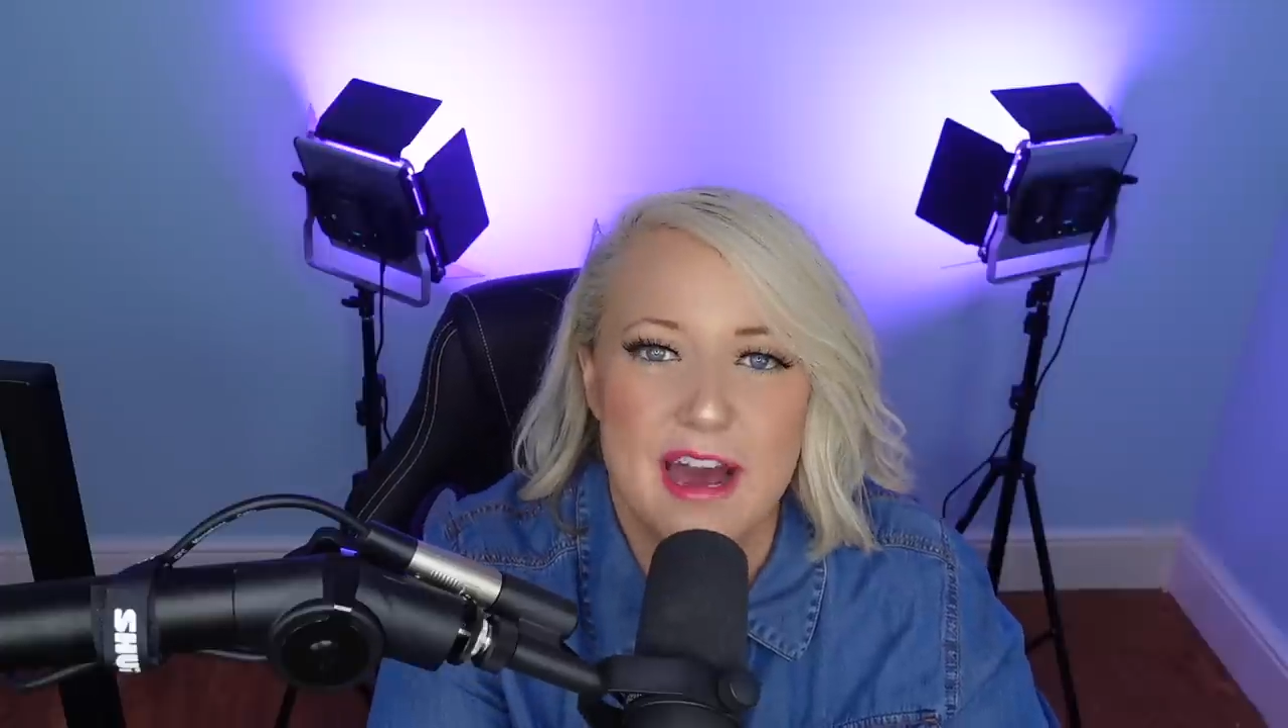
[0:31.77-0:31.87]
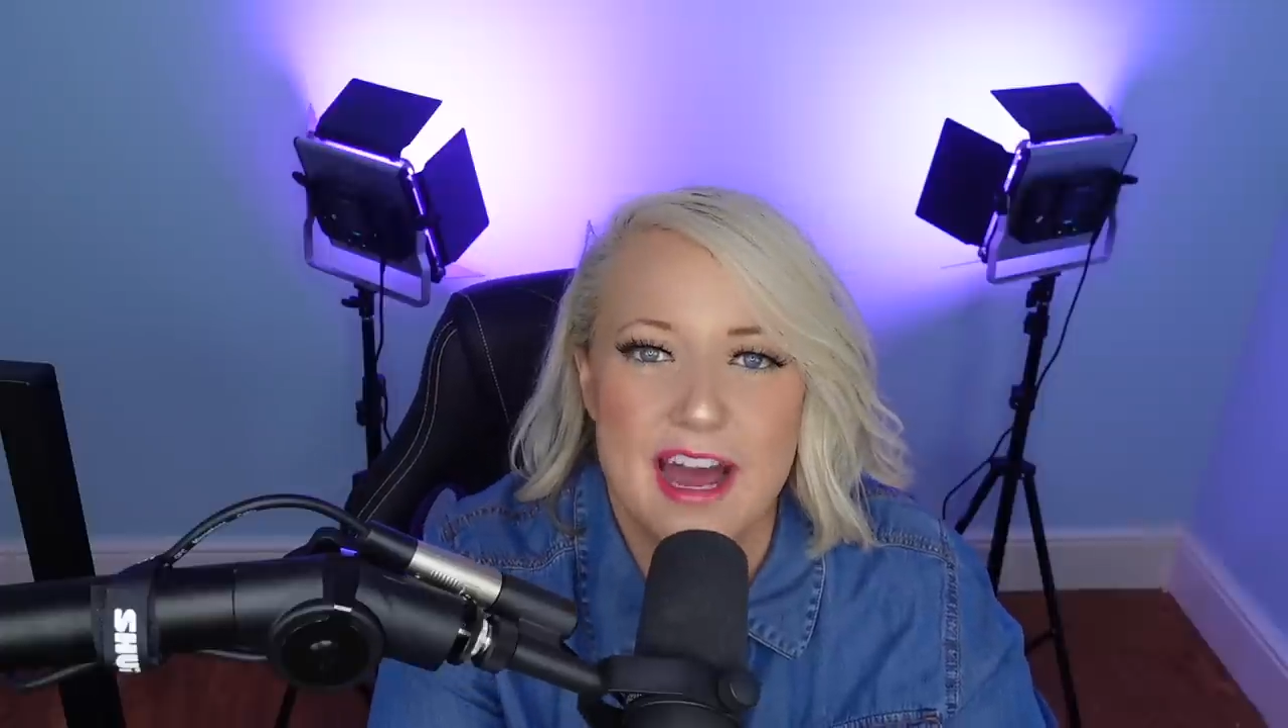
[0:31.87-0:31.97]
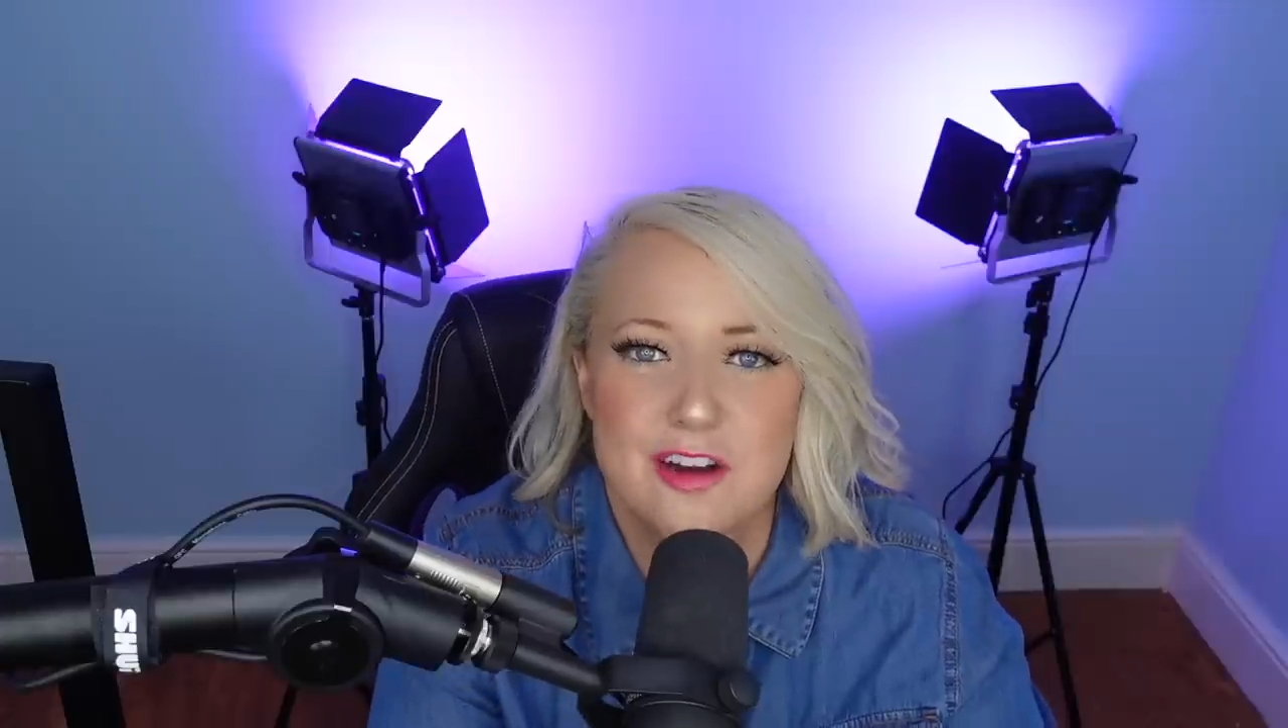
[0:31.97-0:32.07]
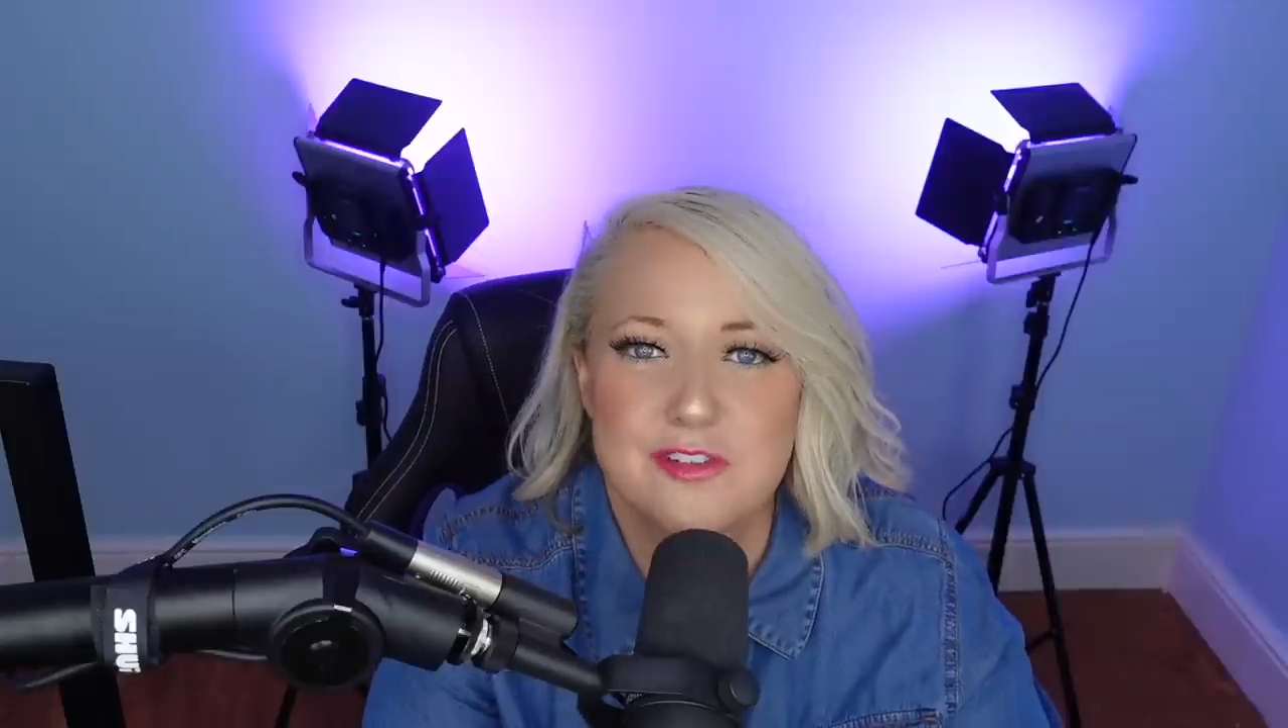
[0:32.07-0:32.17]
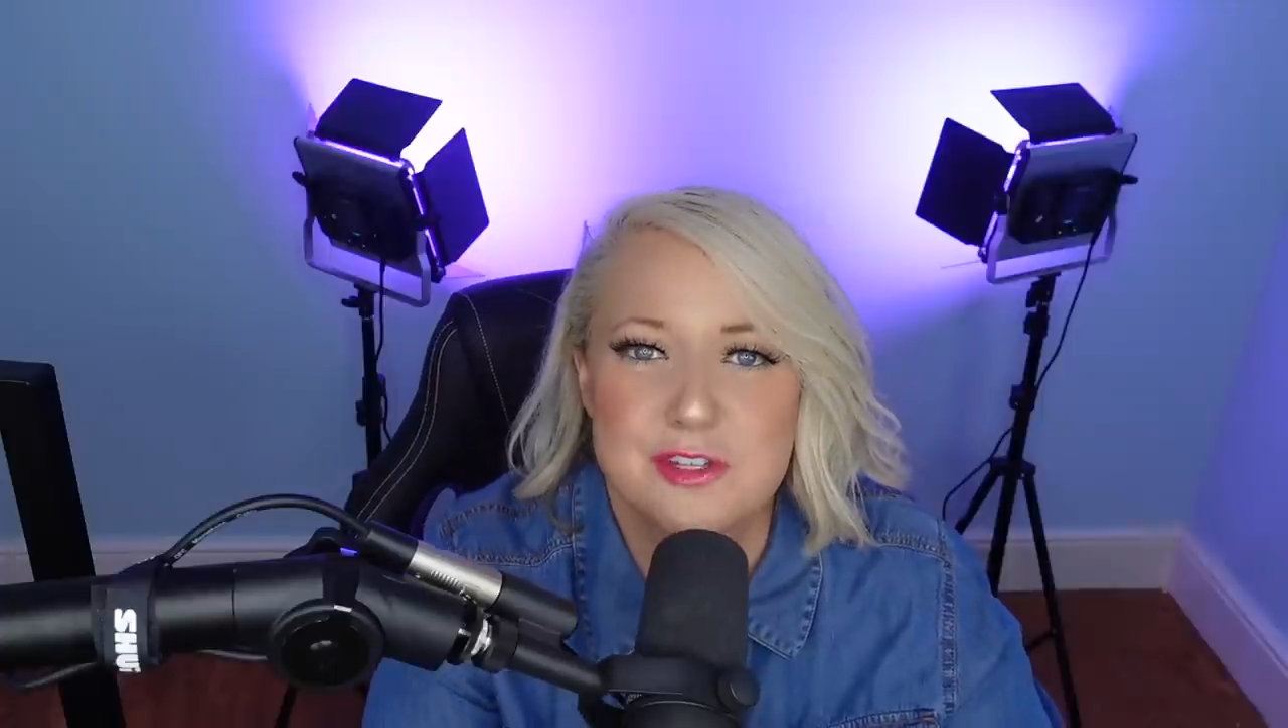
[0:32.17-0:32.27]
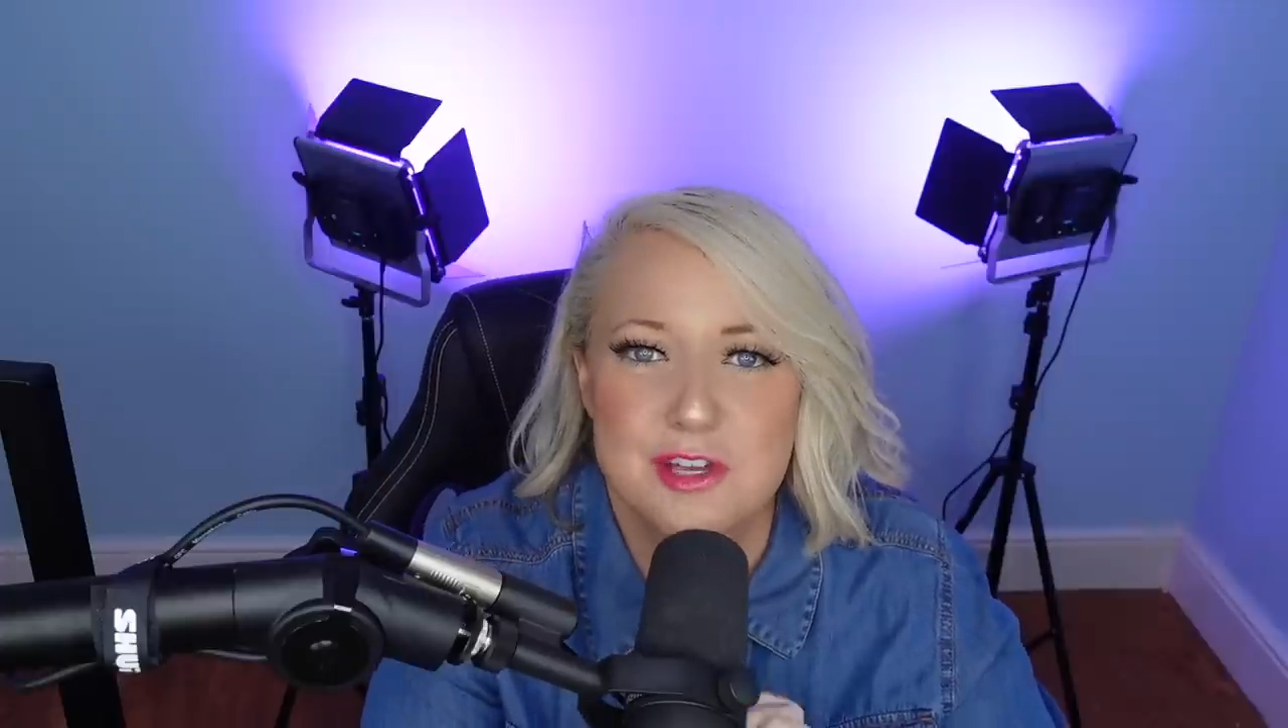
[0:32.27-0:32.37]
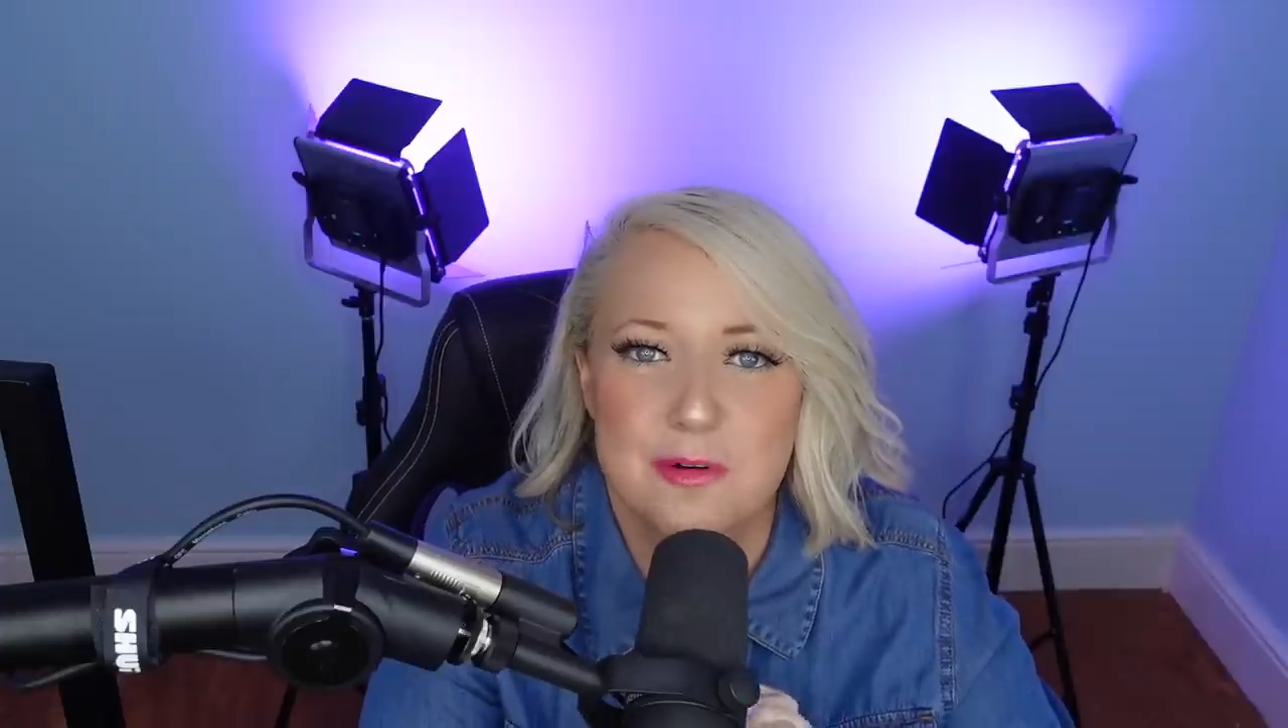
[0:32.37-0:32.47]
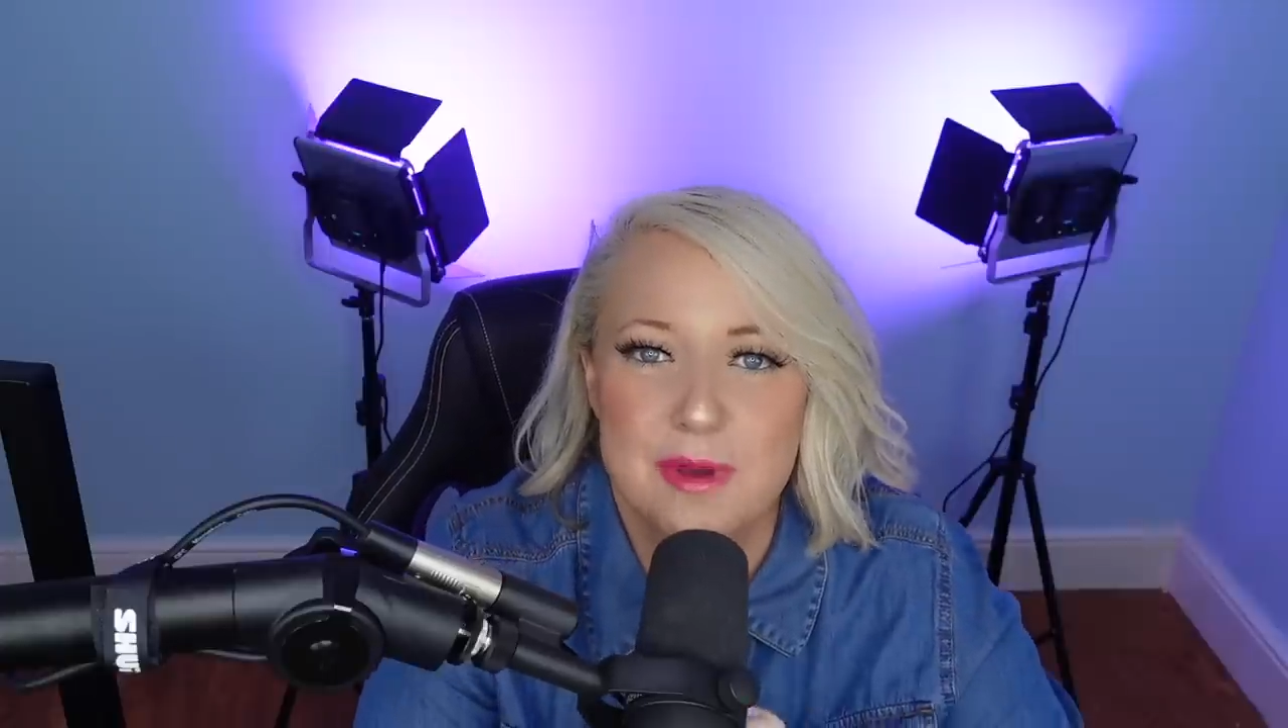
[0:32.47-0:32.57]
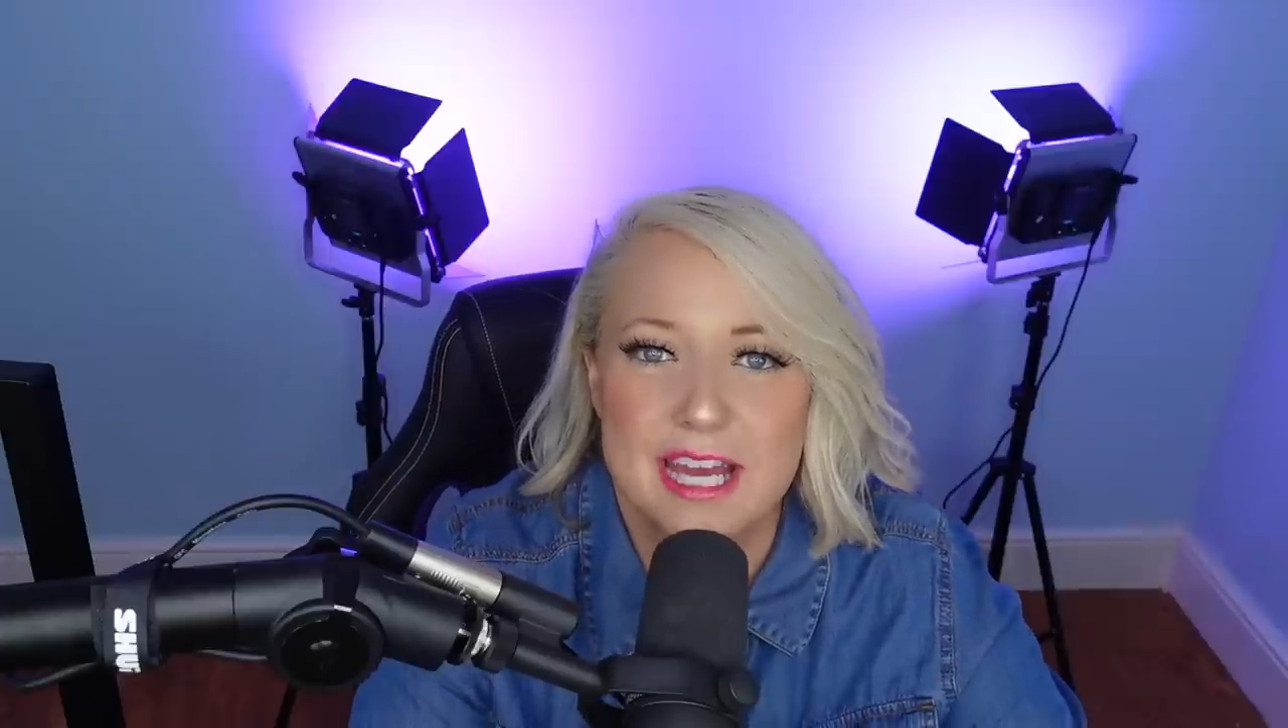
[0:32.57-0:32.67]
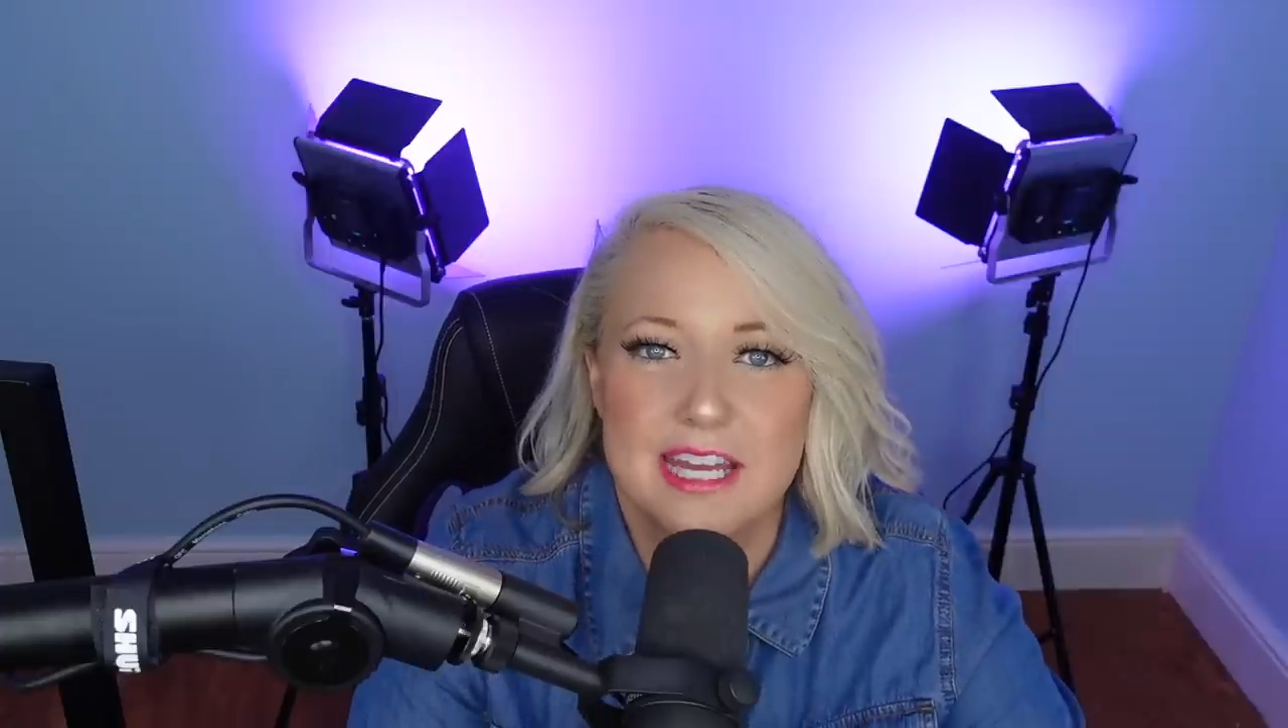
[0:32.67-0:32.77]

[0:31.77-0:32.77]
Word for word: have some